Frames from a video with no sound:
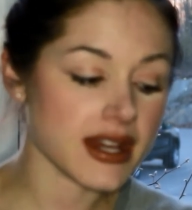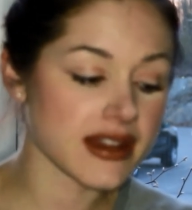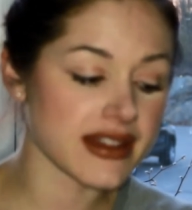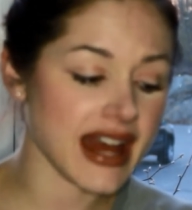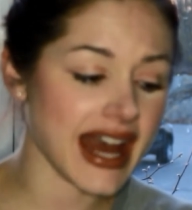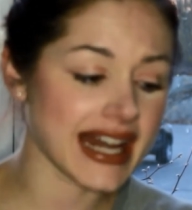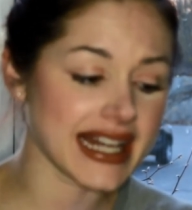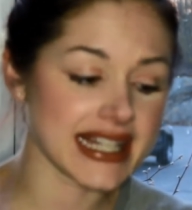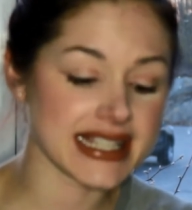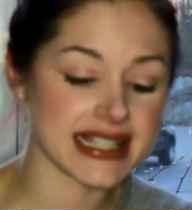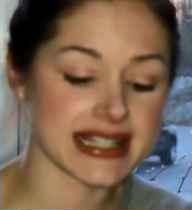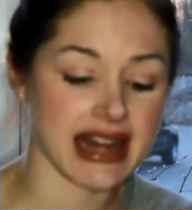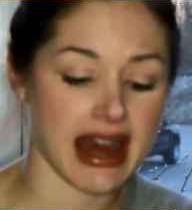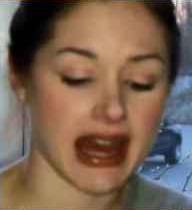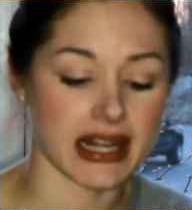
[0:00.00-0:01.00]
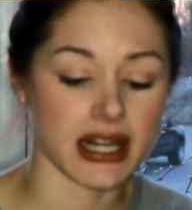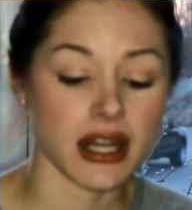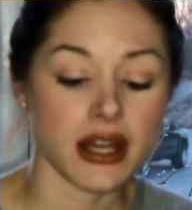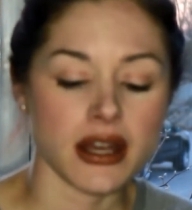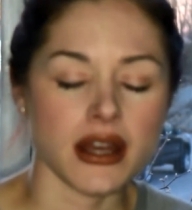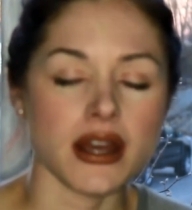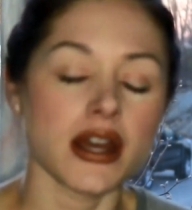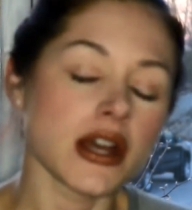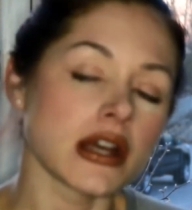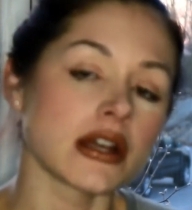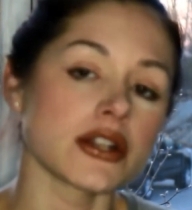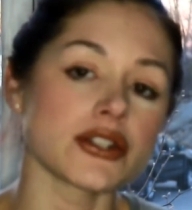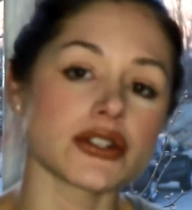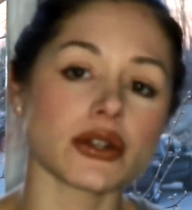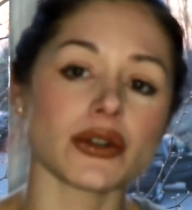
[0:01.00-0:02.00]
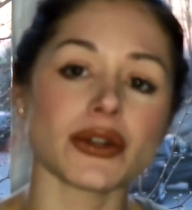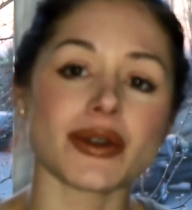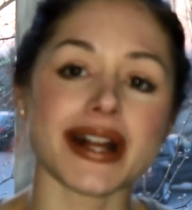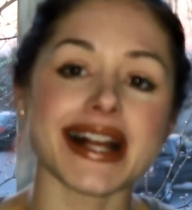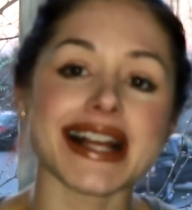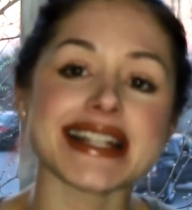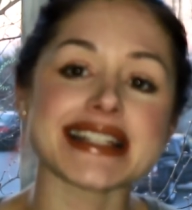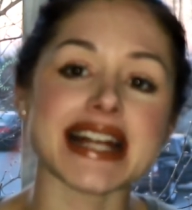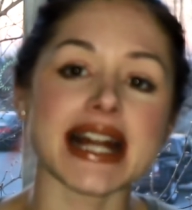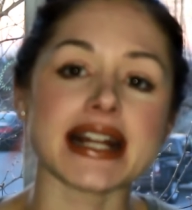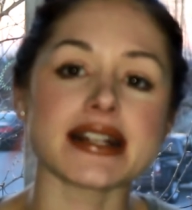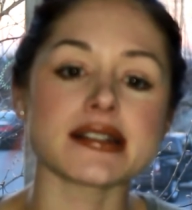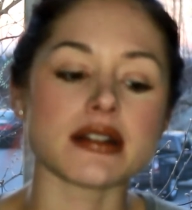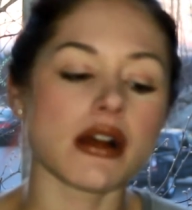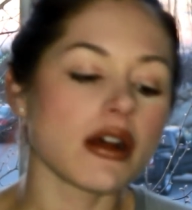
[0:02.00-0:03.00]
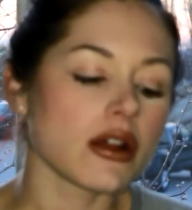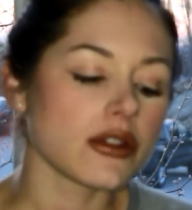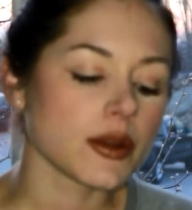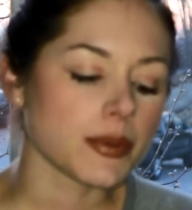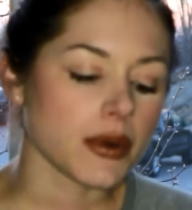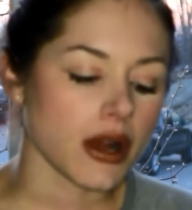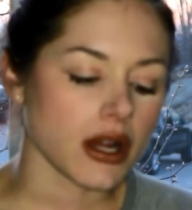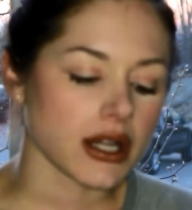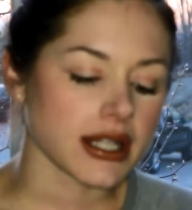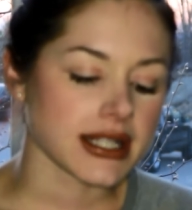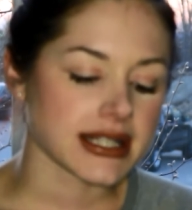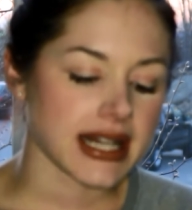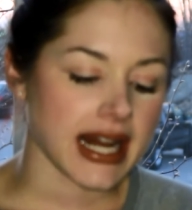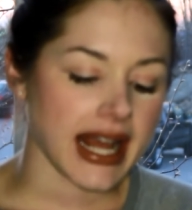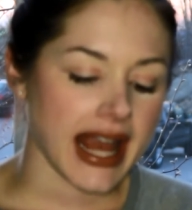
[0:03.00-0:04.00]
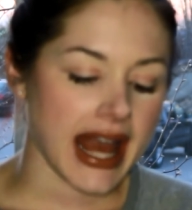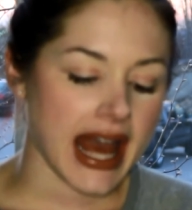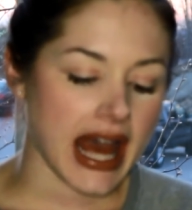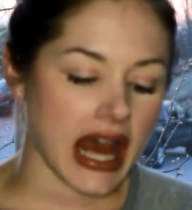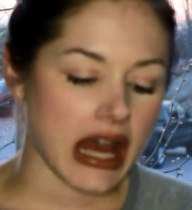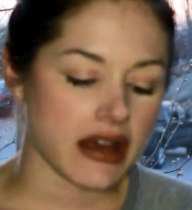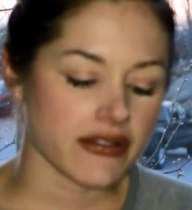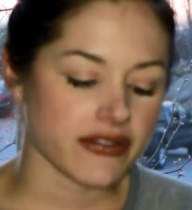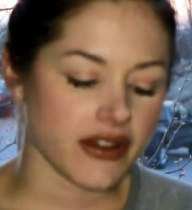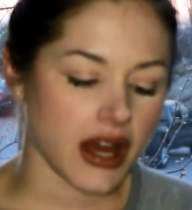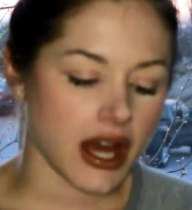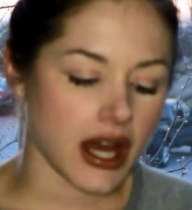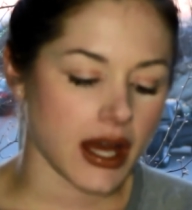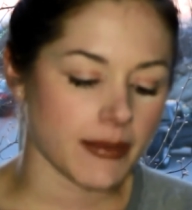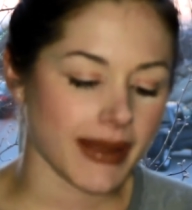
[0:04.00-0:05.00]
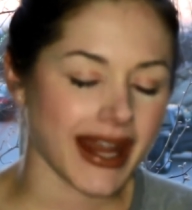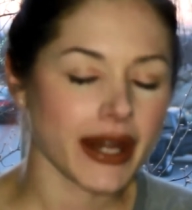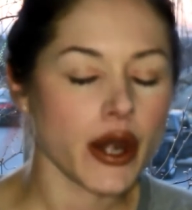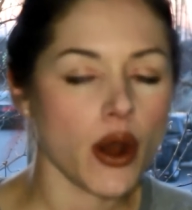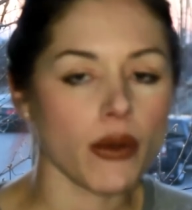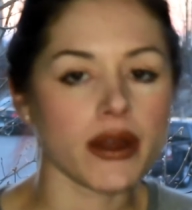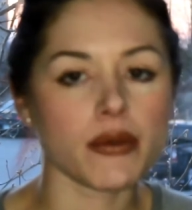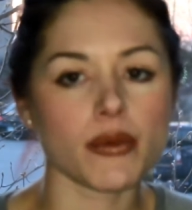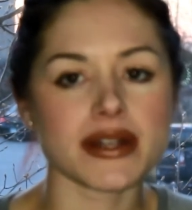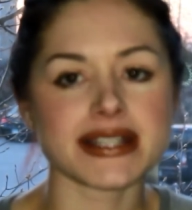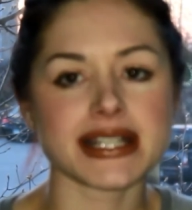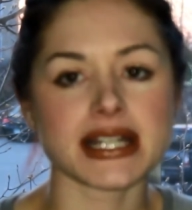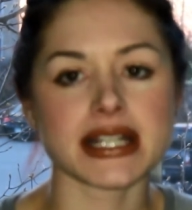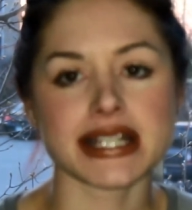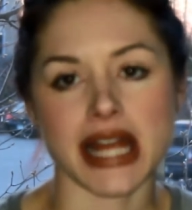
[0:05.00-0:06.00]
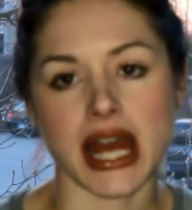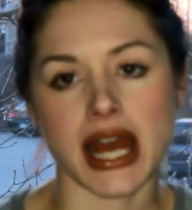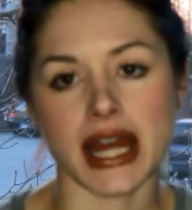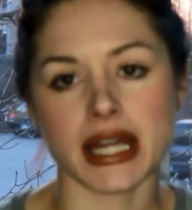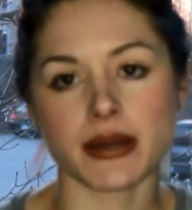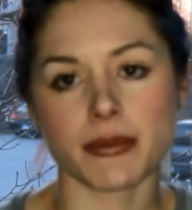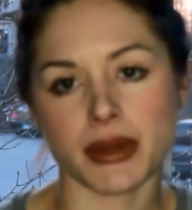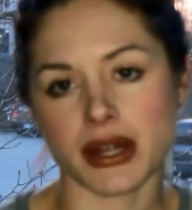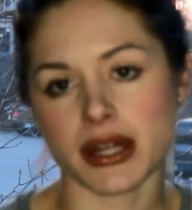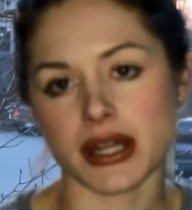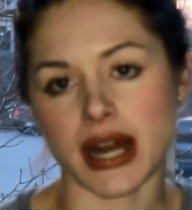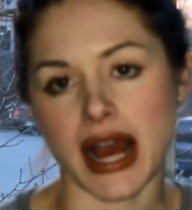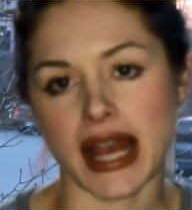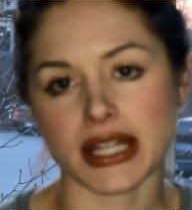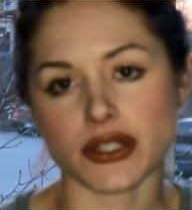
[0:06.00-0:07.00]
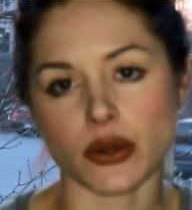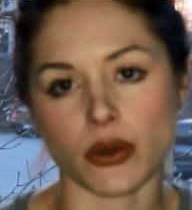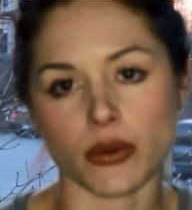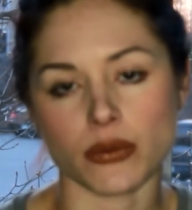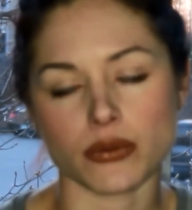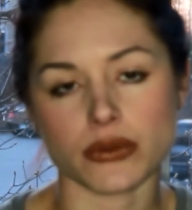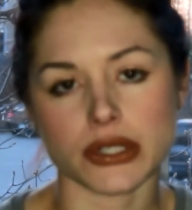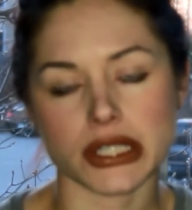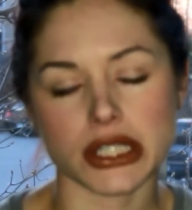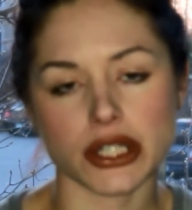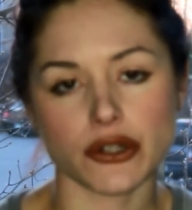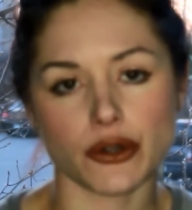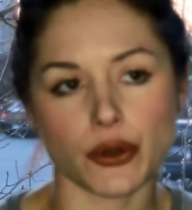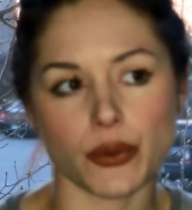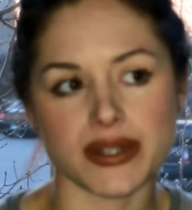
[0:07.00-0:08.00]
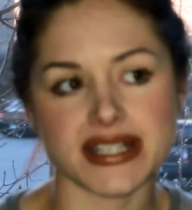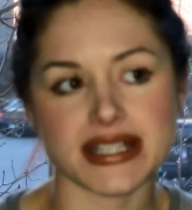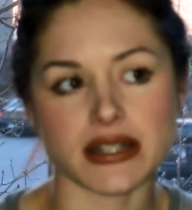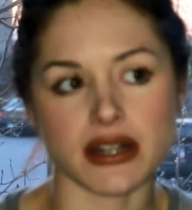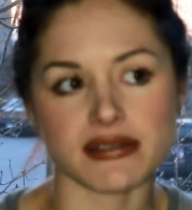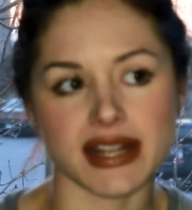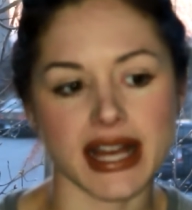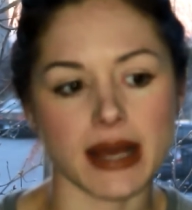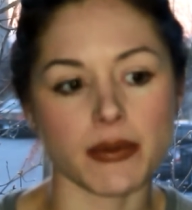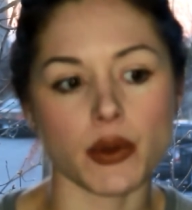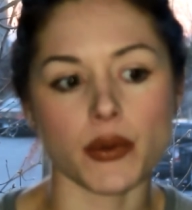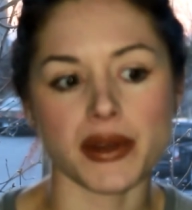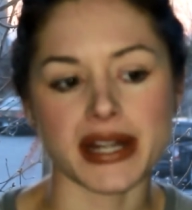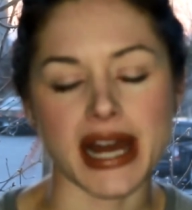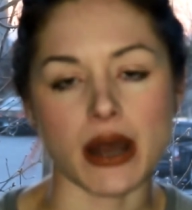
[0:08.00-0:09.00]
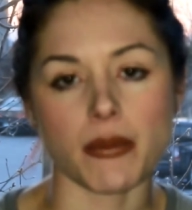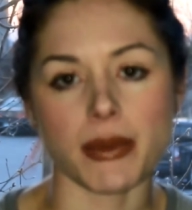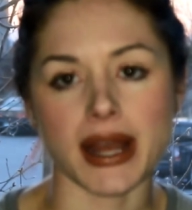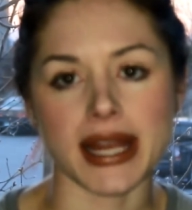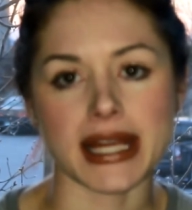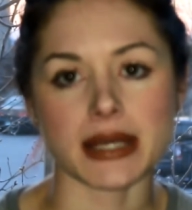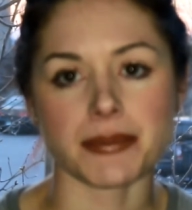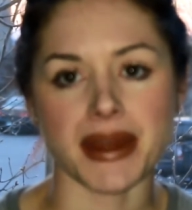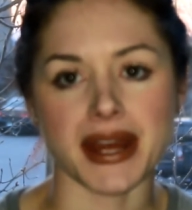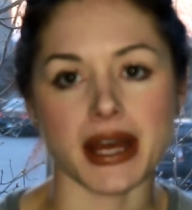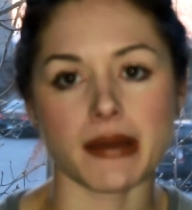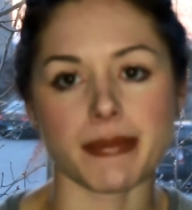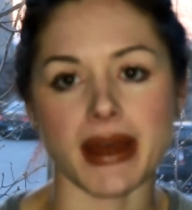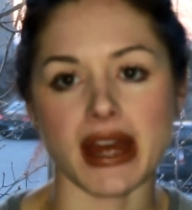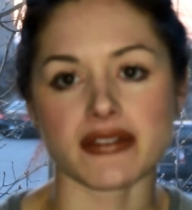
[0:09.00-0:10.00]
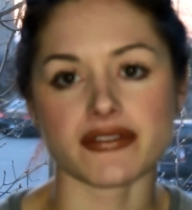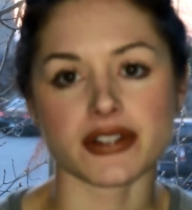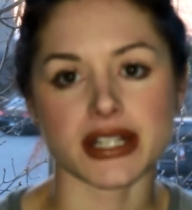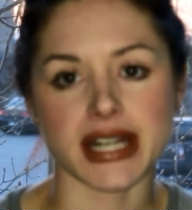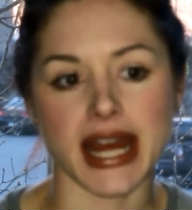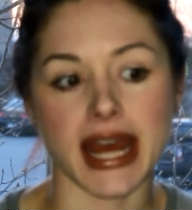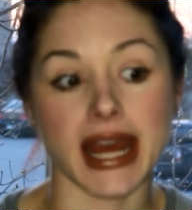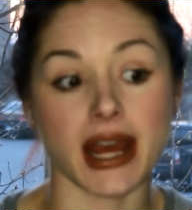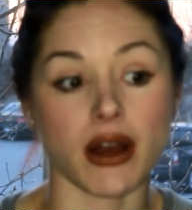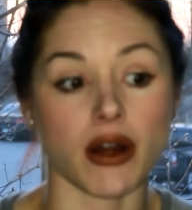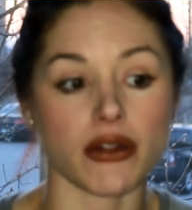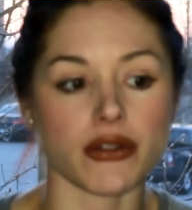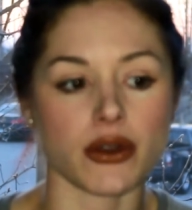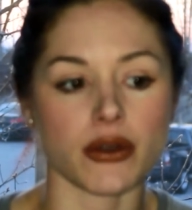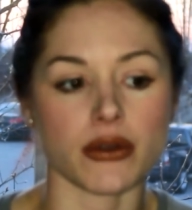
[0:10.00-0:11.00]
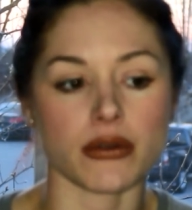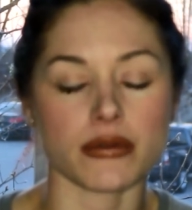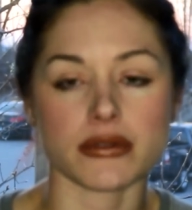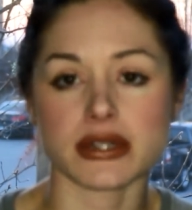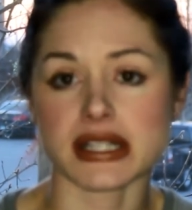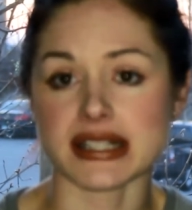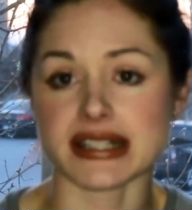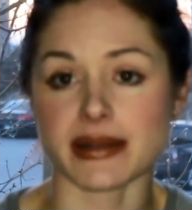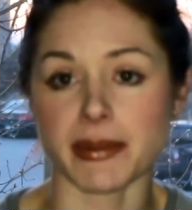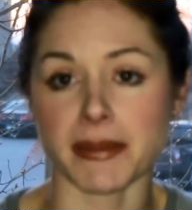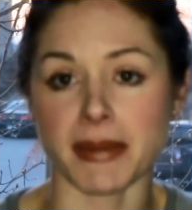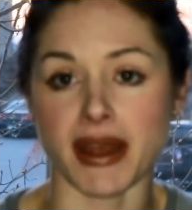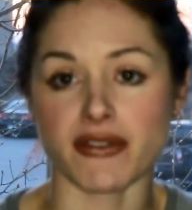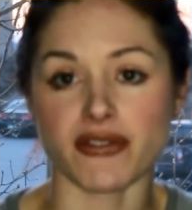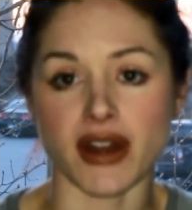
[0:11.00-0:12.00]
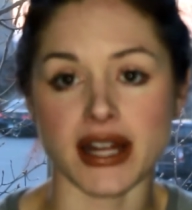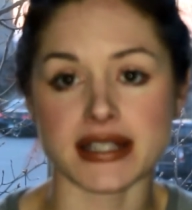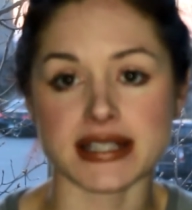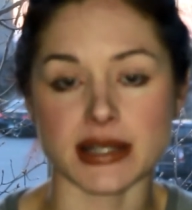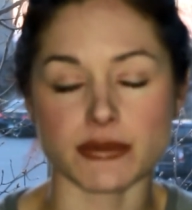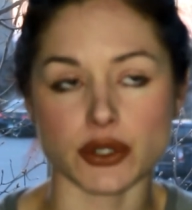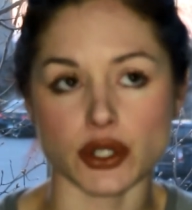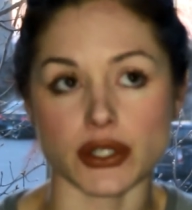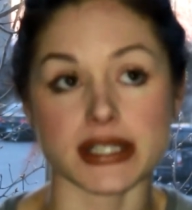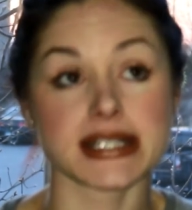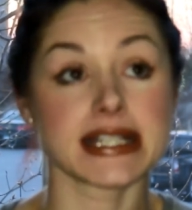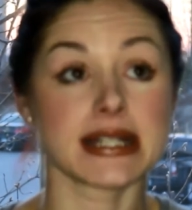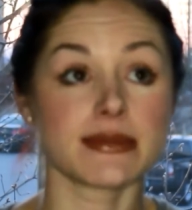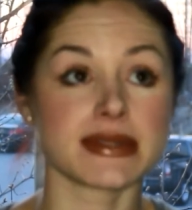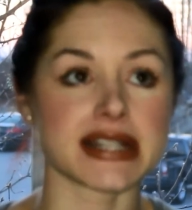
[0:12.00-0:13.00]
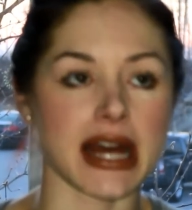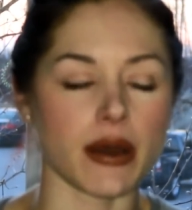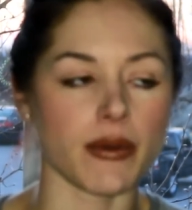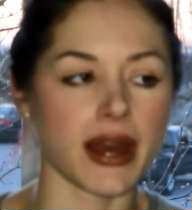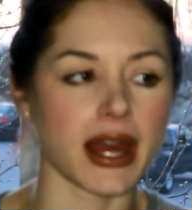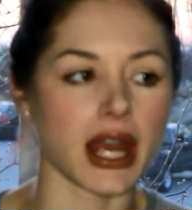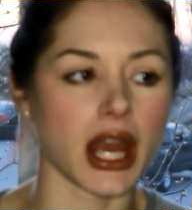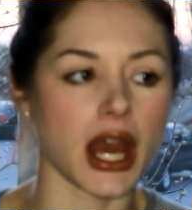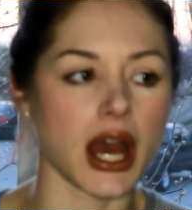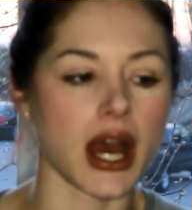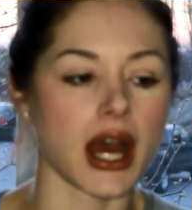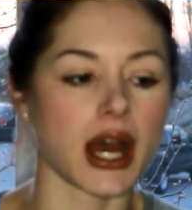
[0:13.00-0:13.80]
that is that. So you guys, that is all the products that I have. I know it wasn't a ton, but I don't, it's not like I'm going out buying makeup every day, although to some of my friends, I'm sure it seems that way.